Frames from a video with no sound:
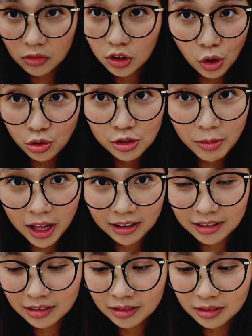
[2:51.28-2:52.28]
No smell.
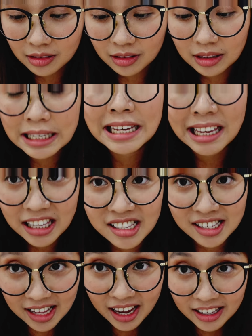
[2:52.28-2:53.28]

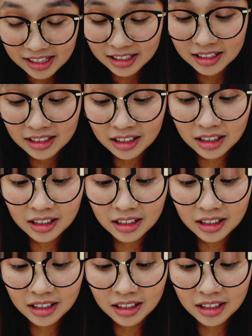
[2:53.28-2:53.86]
It's nice.